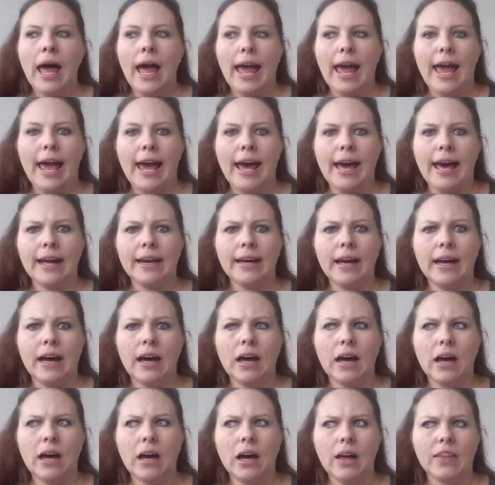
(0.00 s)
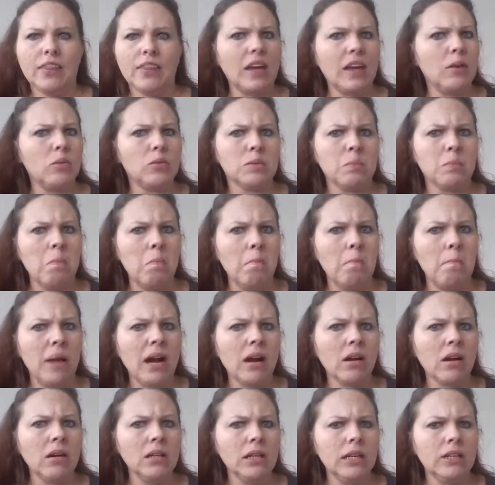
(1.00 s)
And uh, I think it was
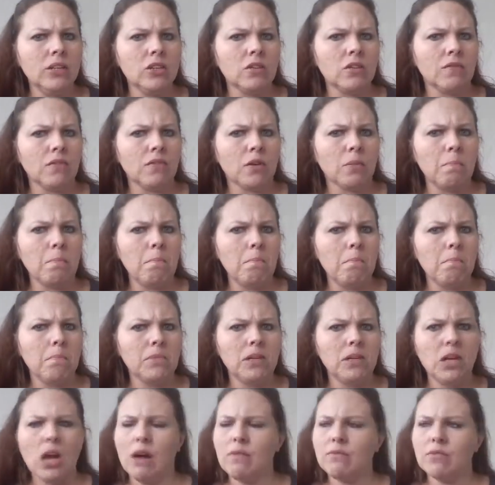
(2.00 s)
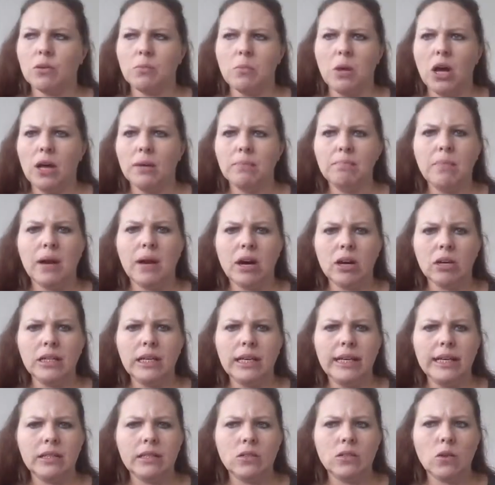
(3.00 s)
Maryland or Verm- not Vermont,
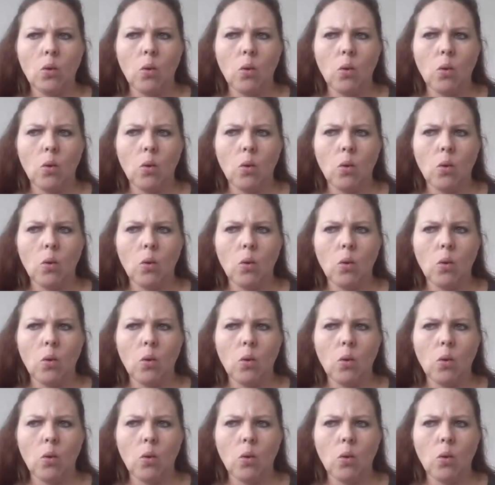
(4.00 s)
Maryland